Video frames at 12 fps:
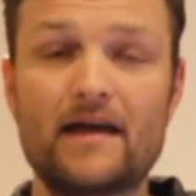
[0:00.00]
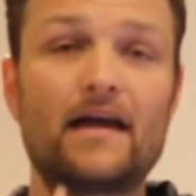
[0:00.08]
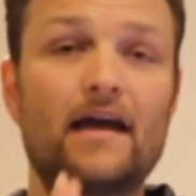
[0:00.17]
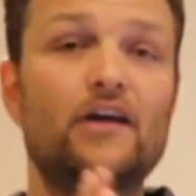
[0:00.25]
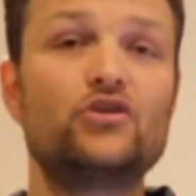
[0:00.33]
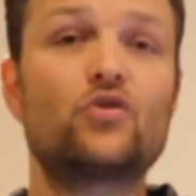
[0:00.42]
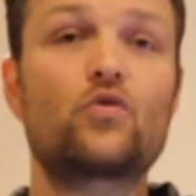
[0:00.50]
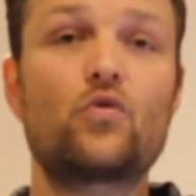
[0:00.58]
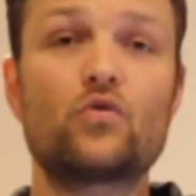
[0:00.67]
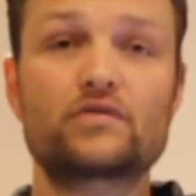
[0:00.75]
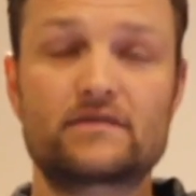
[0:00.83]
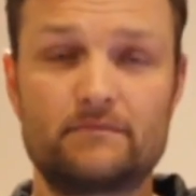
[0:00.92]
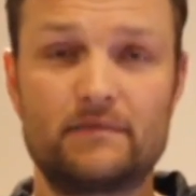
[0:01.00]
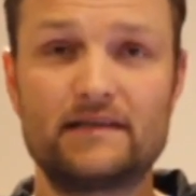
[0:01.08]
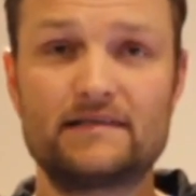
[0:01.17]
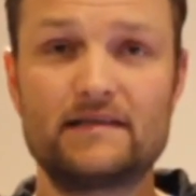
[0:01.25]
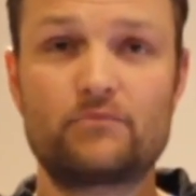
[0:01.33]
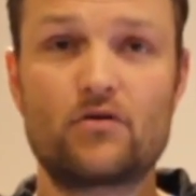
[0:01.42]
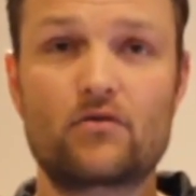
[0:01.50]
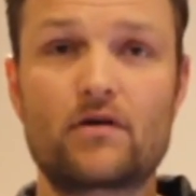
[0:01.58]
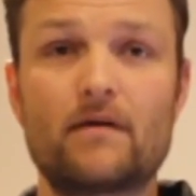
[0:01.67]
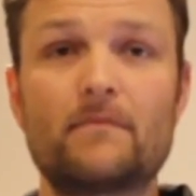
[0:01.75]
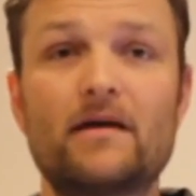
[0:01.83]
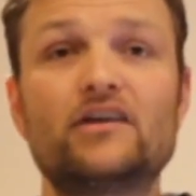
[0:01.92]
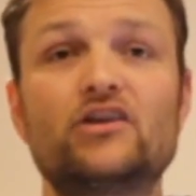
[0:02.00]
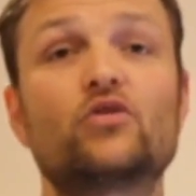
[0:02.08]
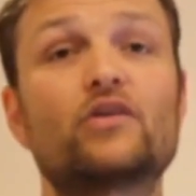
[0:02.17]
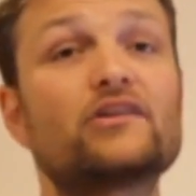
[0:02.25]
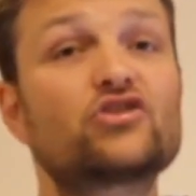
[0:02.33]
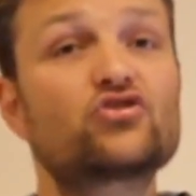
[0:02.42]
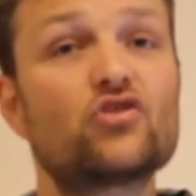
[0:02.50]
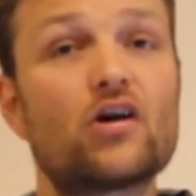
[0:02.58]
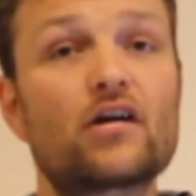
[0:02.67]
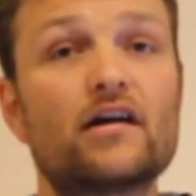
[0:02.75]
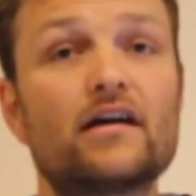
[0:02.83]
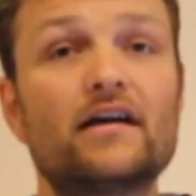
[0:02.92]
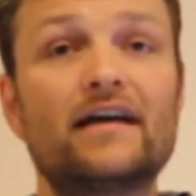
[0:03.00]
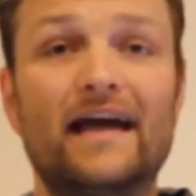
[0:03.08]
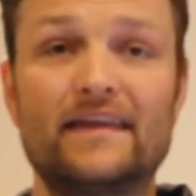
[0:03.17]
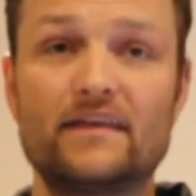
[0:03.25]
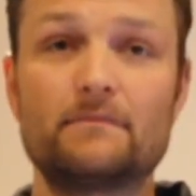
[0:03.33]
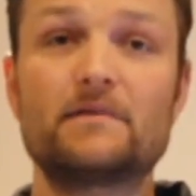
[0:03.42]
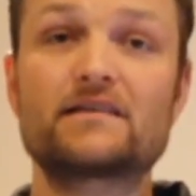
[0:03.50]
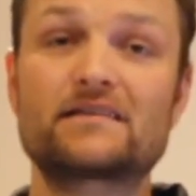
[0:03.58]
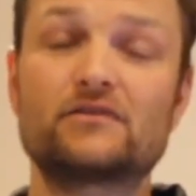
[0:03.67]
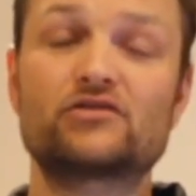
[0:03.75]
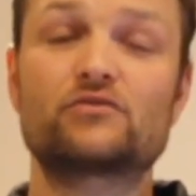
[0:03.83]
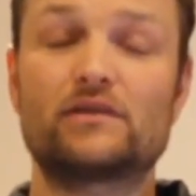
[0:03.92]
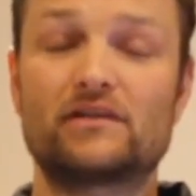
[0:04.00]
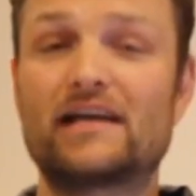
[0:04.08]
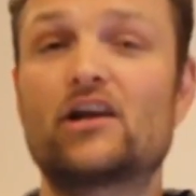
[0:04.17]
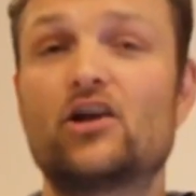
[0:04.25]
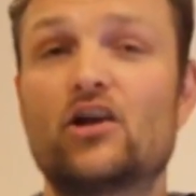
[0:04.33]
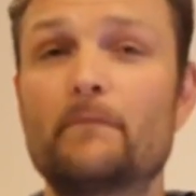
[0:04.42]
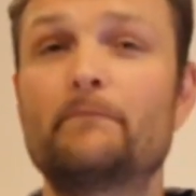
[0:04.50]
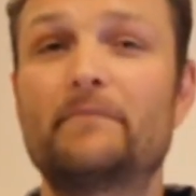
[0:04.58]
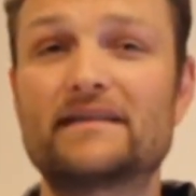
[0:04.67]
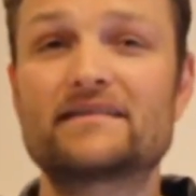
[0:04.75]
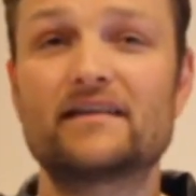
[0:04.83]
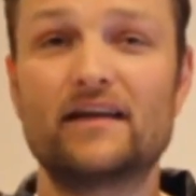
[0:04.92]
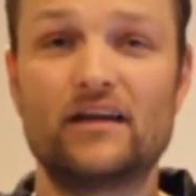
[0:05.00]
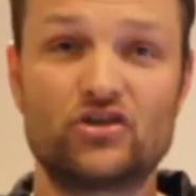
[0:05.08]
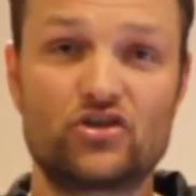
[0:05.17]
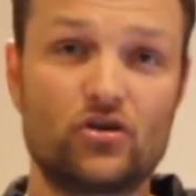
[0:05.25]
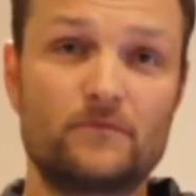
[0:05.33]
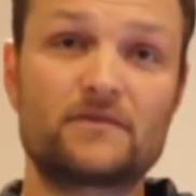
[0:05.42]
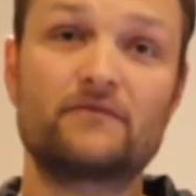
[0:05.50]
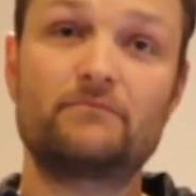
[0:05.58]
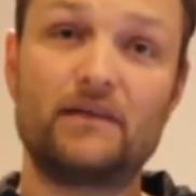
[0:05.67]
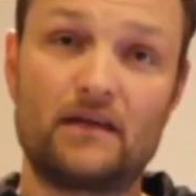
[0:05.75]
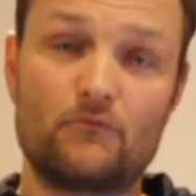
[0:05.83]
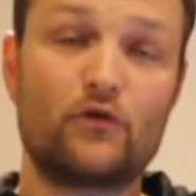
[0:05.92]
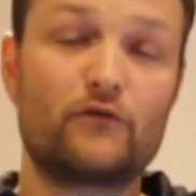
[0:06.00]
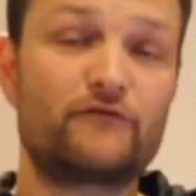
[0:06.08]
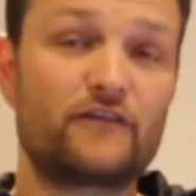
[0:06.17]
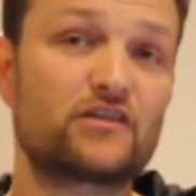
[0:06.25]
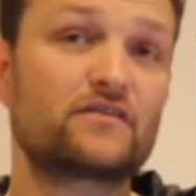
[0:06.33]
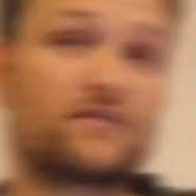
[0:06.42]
and your core stability program, you'll get stronger and the muscles will get a lot better in terms of being more efficient on